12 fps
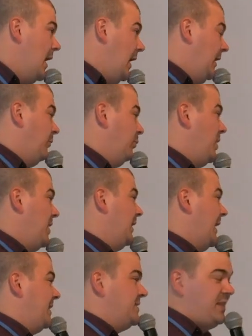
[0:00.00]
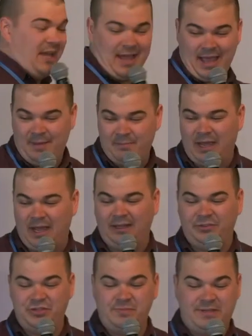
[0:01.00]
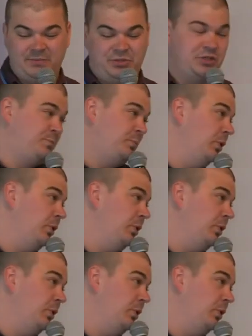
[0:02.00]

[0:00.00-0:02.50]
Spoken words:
And I realize that I'll sometimes just